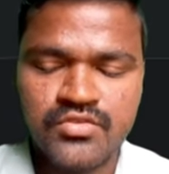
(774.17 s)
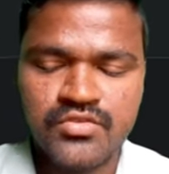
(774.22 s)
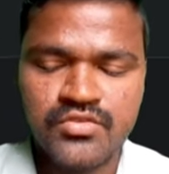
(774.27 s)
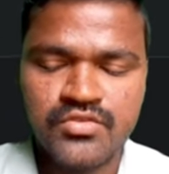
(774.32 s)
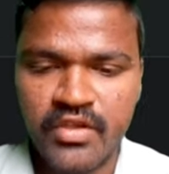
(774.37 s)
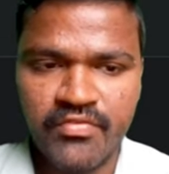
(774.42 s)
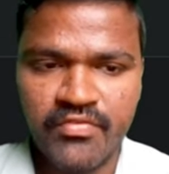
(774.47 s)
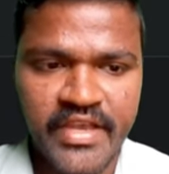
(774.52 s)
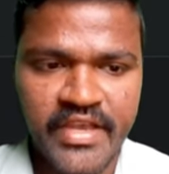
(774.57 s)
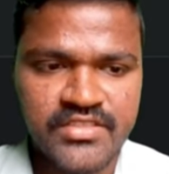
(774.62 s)

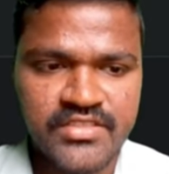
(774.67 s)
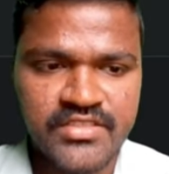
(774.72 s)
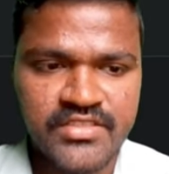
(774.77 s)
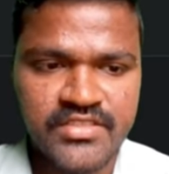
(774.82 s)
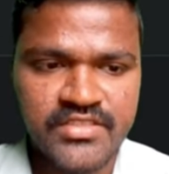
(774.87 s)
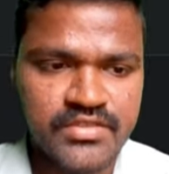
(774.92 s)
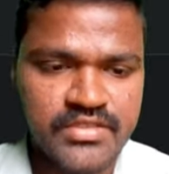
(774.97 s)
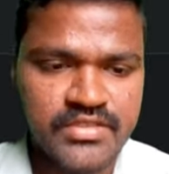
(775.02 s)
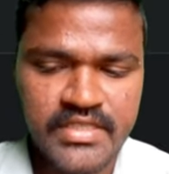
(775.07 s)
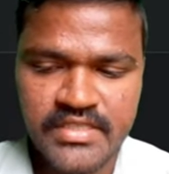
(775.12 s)
So if I
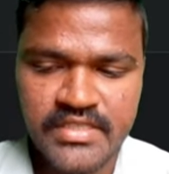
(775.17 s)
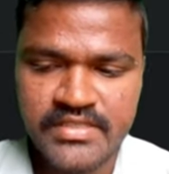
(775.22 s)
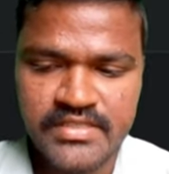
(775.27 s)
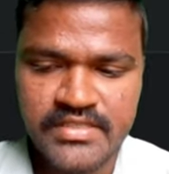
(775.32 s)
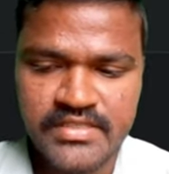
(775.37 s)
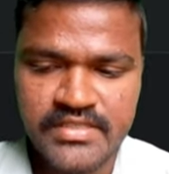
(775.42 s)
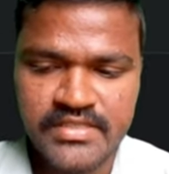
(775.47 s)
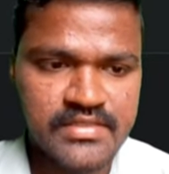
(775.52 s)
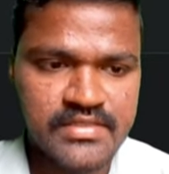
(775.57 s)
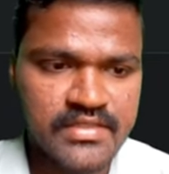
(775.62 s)
execute
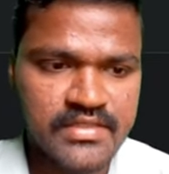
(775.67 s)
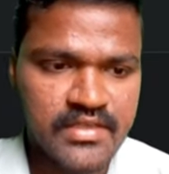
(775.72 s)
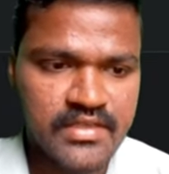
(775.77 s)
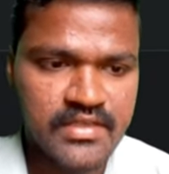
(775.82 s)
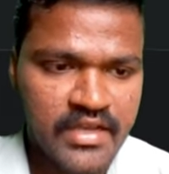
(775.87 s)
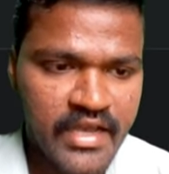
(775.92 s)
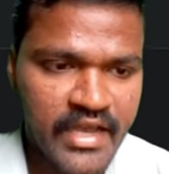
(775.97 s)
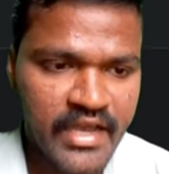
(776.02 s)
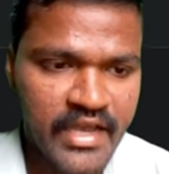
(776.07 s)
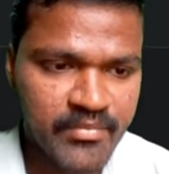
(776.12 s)
this,
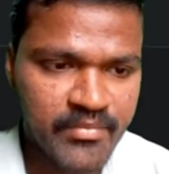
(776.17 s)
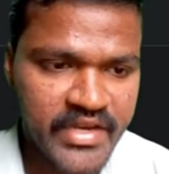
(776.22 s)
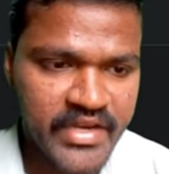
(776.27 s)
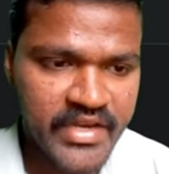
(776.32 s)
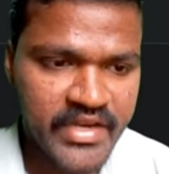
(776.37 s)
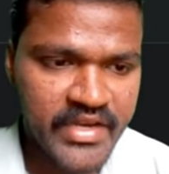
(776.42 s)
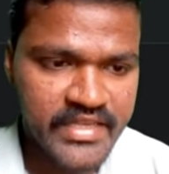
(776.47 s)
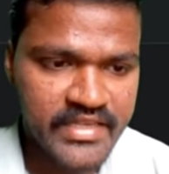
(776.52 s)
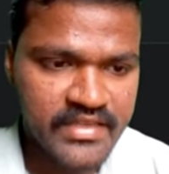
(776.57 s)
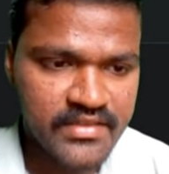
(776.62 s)
I am
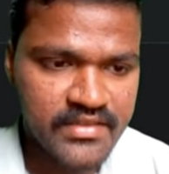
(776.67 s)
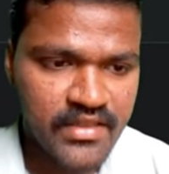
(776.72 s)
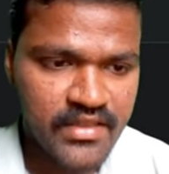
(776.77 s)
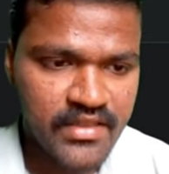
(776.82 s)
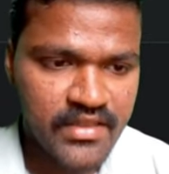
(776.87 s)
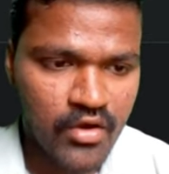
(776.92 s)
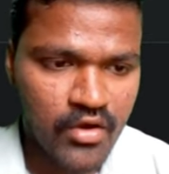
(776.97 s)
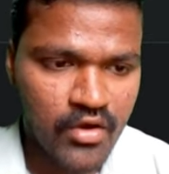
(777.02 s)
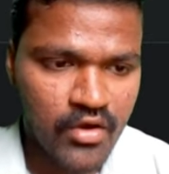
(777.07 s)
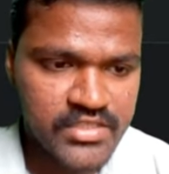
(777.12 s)
getting
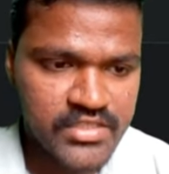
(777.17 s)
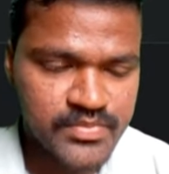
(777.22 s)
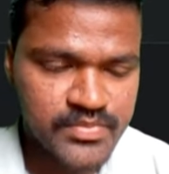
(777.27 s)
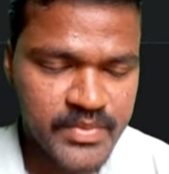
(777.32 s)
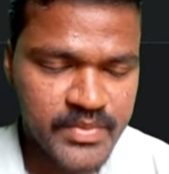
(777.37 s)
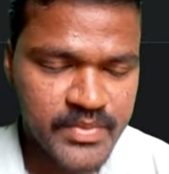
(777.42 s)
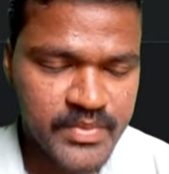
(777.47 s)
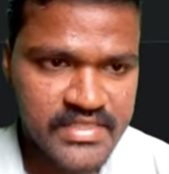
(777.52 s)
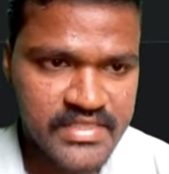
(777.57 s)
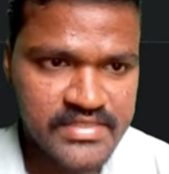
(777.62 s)
the outer
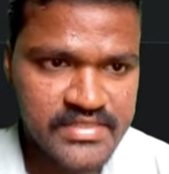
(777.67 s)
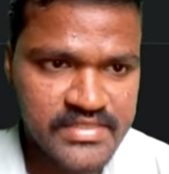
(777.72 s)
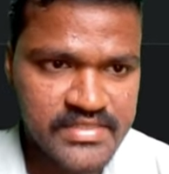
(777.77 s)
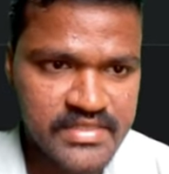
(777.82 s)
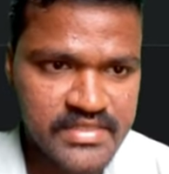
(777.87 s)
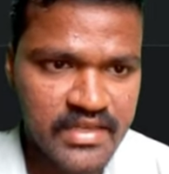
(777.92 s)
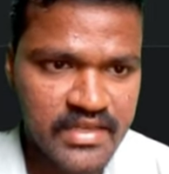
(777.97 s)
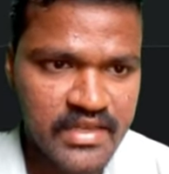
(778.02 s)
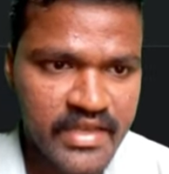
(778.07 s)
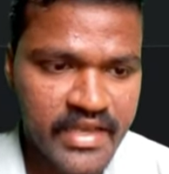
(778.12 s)

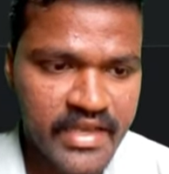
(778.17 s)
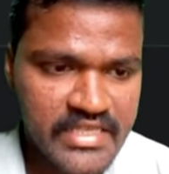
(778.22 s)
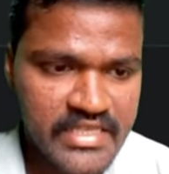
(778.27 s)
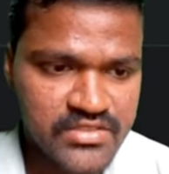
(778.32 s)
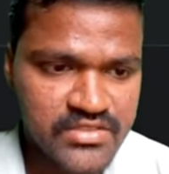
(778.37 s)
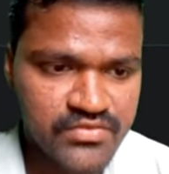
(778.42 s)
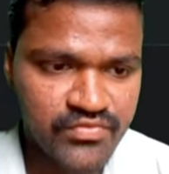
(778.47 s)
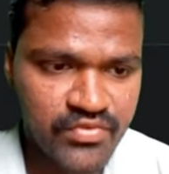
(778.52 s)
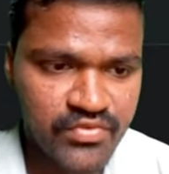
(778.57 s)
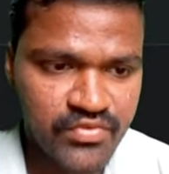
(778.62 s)
spaces
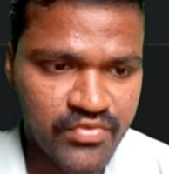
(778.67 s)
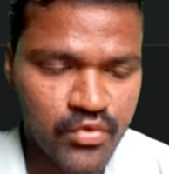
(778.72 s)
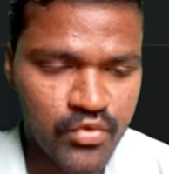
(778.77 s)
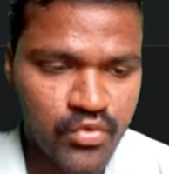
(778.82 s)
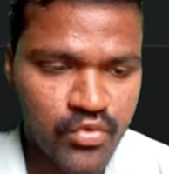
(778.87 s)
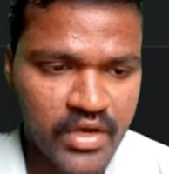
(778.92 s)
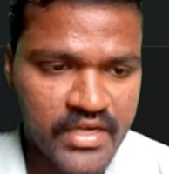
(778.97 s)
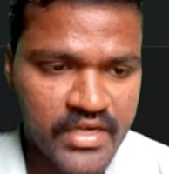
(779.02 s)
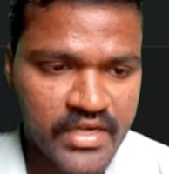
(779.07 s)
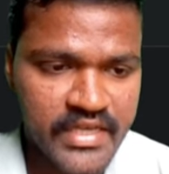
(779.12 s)
as 5
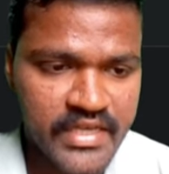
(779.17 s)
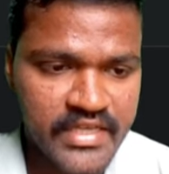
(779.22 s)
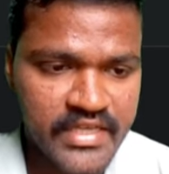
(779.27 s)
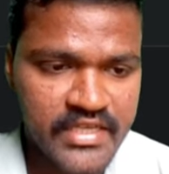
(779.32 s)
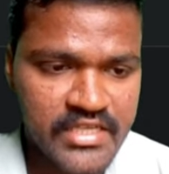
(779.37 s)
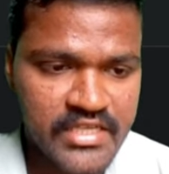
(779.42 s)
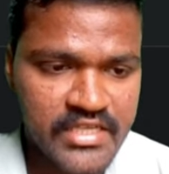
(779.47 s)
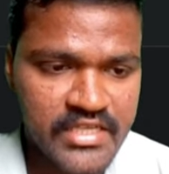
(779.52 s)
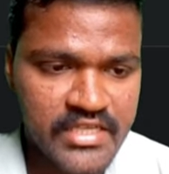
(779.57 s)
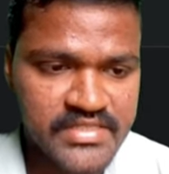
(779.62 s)
and the
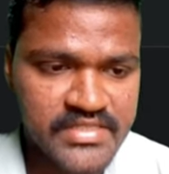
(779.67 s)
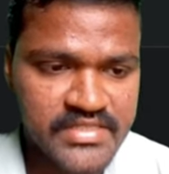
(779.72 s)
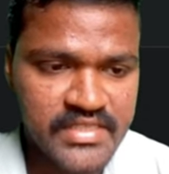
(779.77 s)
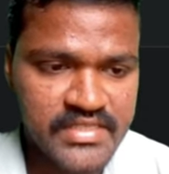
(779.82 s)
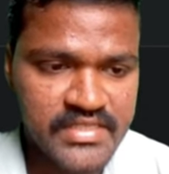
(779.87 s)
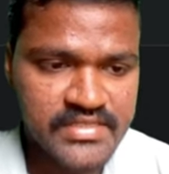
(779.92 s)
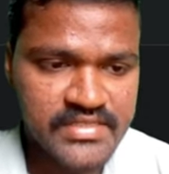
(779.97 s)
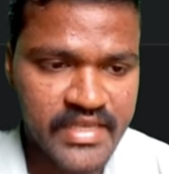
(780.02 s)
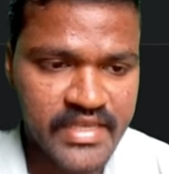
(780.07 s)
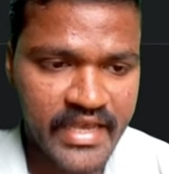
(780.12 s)
inner
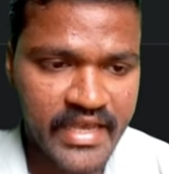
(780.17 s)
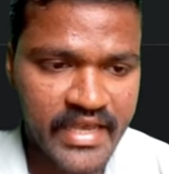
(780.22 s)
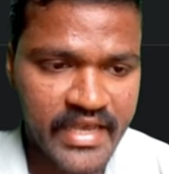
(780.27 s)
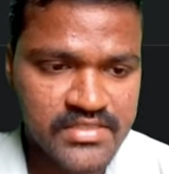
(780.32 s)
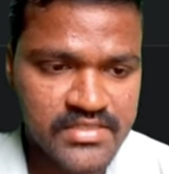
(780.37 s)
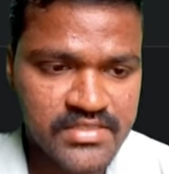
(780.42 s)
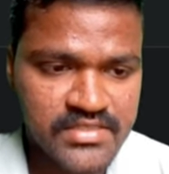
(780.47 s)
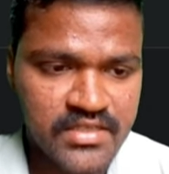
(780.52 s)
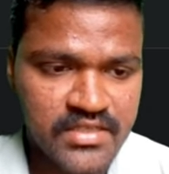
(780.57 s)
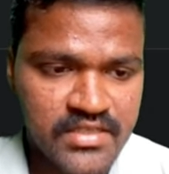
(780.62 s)
spaces
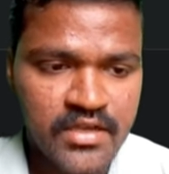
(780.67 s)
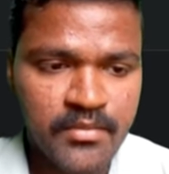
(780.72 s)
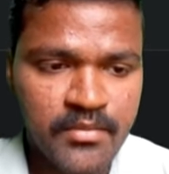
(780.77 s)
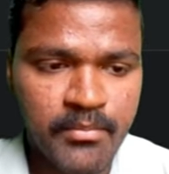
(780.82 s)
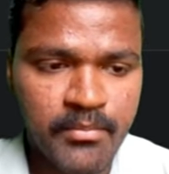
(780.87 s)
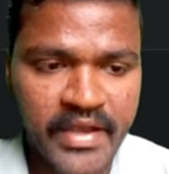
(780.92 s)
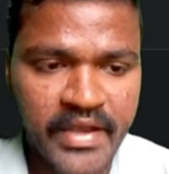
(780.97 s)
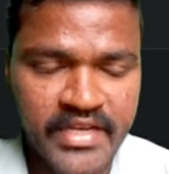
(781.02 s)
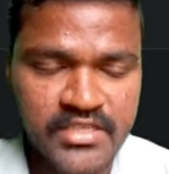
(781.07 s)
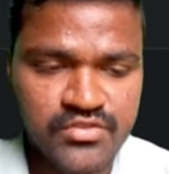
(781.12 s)
as
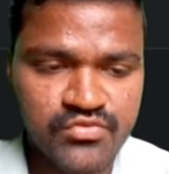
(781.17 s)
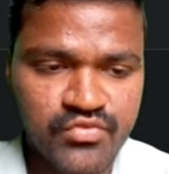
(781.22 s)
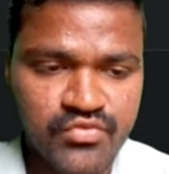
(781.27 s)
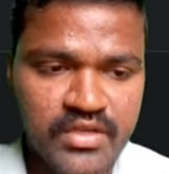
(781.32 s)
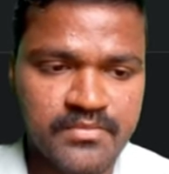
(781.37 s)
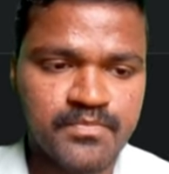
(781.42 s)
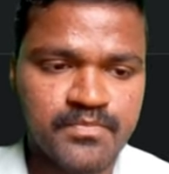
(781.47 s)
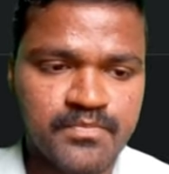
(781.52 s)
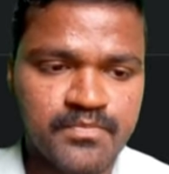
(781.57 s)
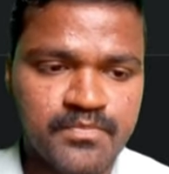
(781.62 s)
minus
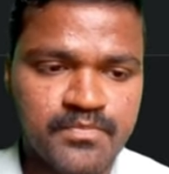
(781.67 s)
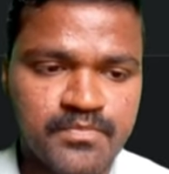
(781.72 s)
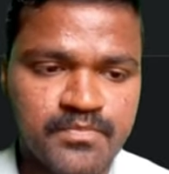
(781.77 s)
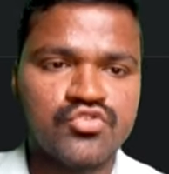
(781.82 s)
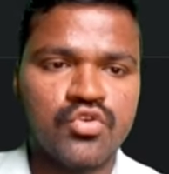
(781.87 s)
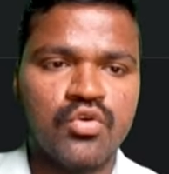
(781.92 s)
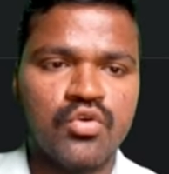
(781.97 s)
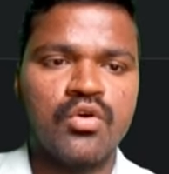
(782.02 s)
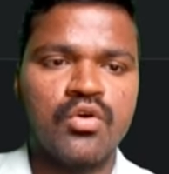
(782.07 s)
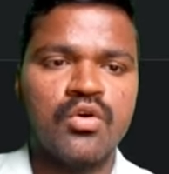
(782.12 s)
1.
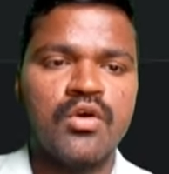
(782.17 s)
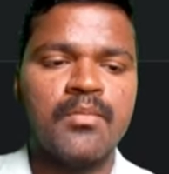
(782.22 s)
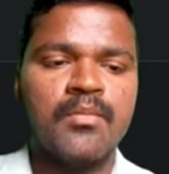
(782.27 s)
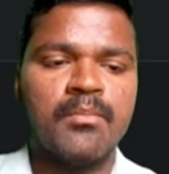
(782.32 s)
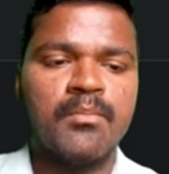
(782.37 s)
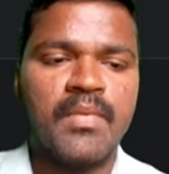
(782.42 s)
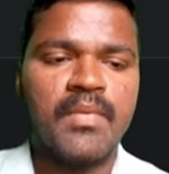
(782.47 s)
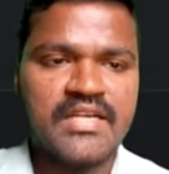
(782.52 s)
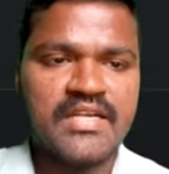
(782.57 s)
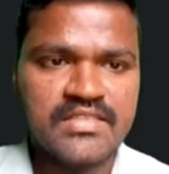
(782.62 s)
So,
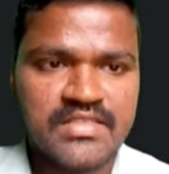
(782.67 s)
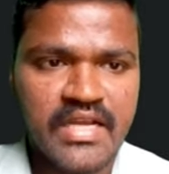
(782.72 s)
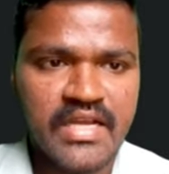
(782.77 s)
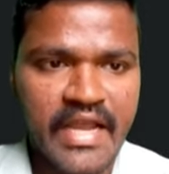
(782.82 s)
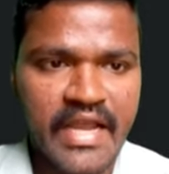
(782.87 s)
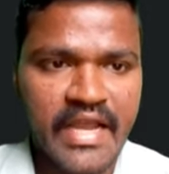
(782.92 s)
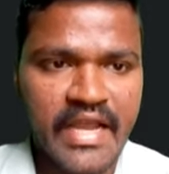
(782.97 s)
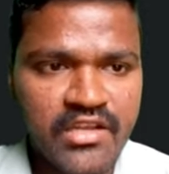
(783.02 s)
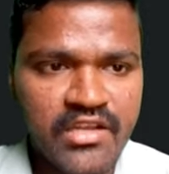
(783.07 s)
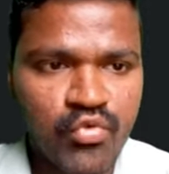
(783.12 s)
but
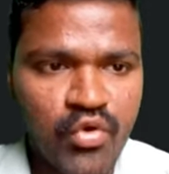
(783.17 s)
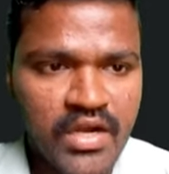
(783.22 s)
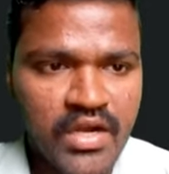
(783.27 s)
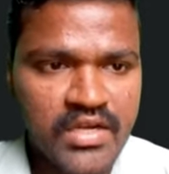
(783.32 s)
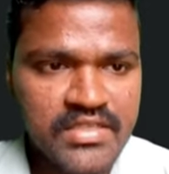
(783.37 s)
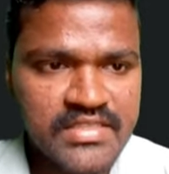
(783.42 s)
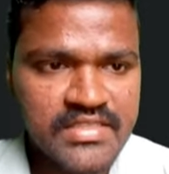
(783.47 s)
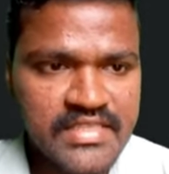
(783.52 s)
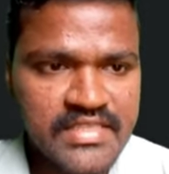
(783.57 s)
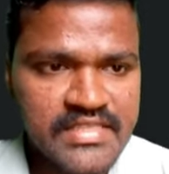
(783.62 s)
I
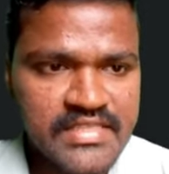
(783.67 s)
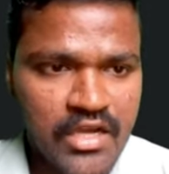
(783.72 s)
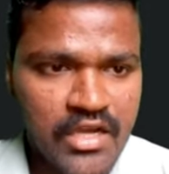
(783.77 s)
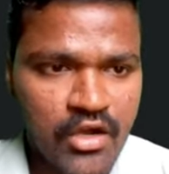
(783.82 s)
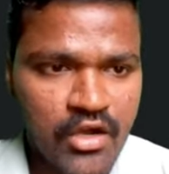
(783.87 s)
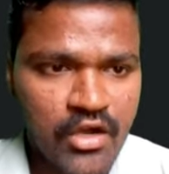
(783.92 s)
want these